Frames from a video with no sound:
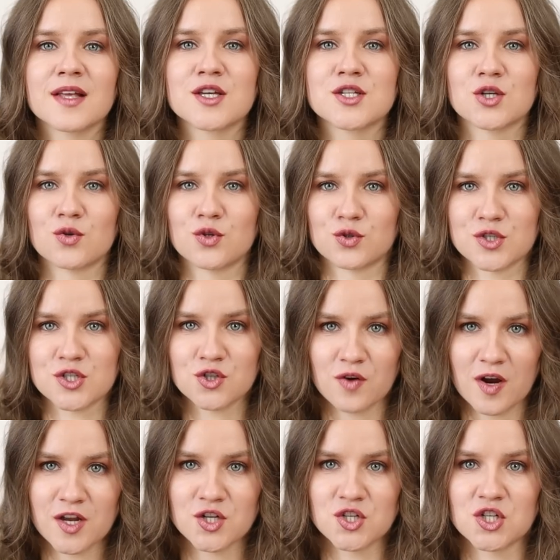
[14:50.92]
So your
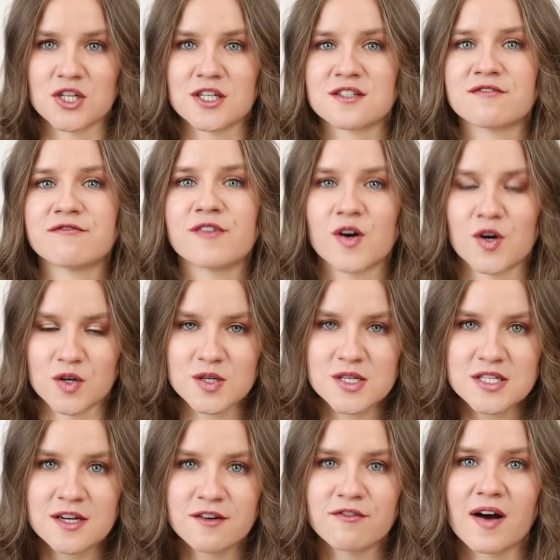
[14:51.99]
strategy is first
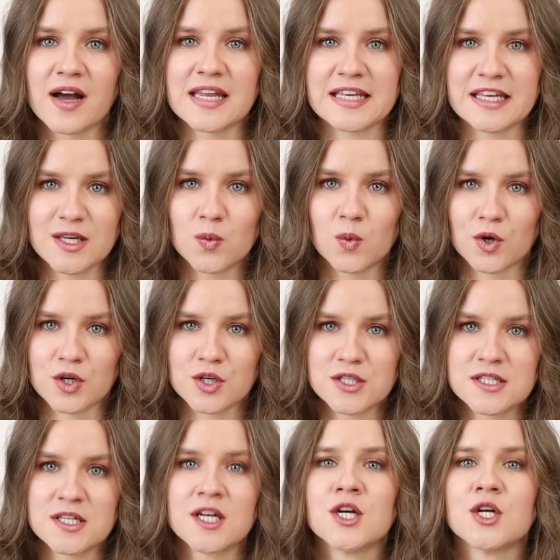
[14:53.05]
find keywords
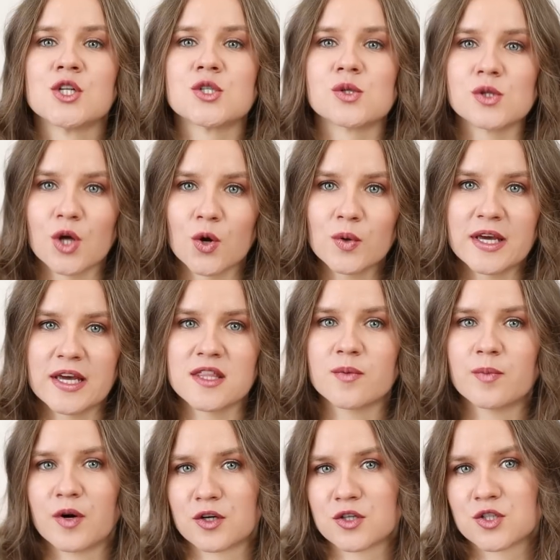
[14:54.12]
to locate the
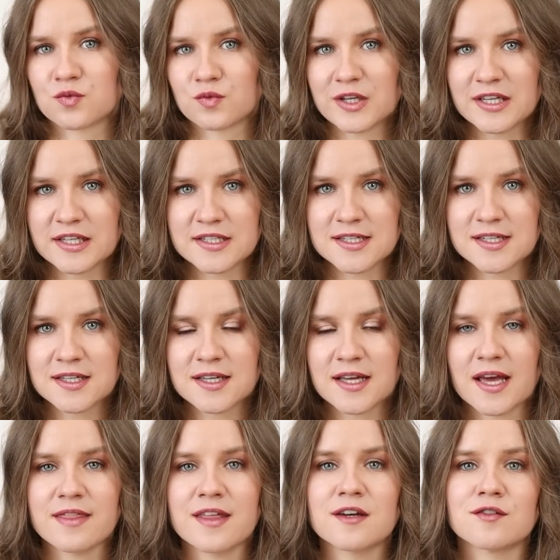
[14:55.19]
part to read,
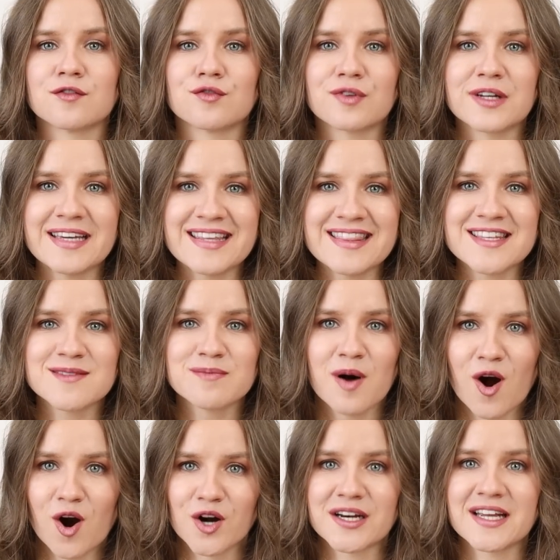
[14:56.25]
and then read this
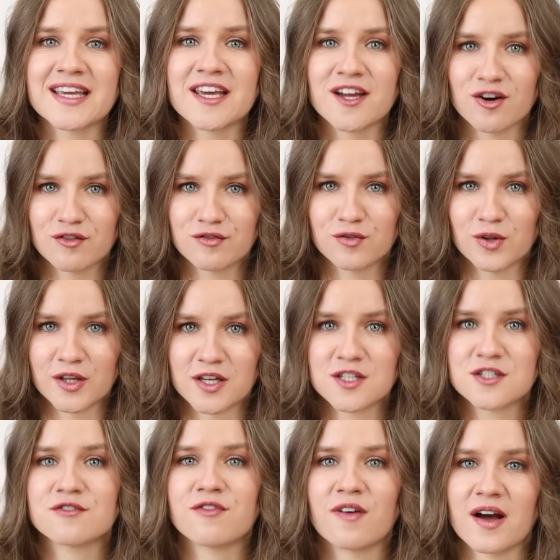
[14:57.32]
part carefully to
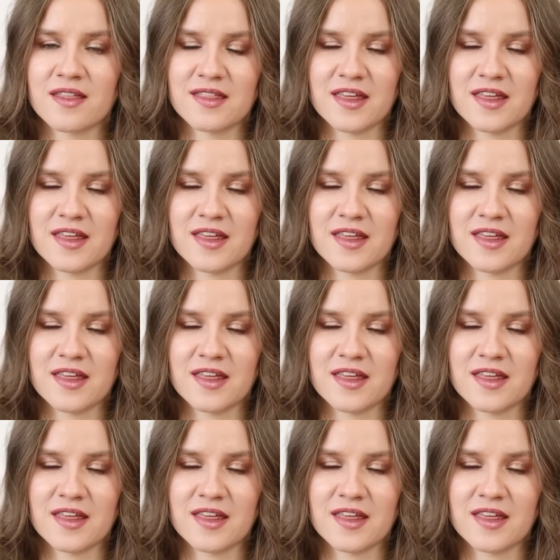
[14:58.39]
find the